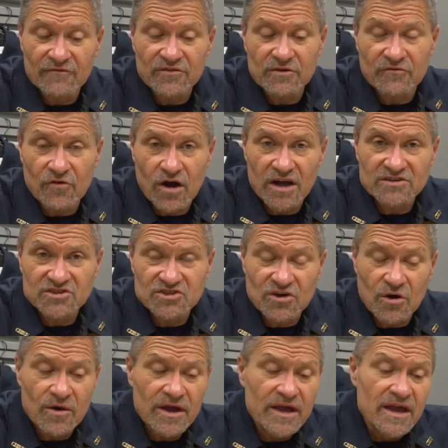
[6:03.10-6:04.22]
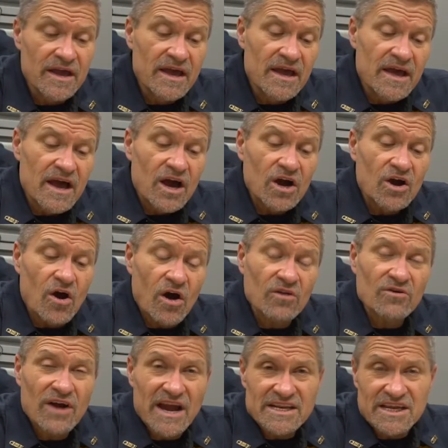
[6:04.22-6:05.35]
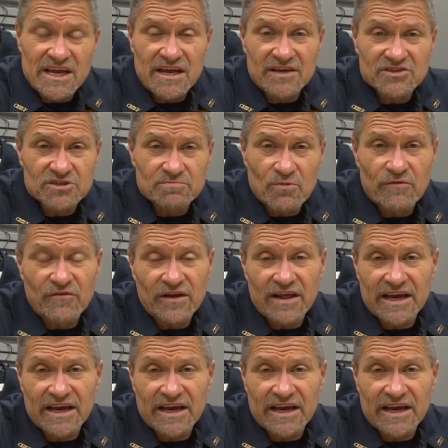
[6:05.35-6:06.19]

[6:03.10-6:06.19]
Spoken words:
their fraud. So caller ID spoofing,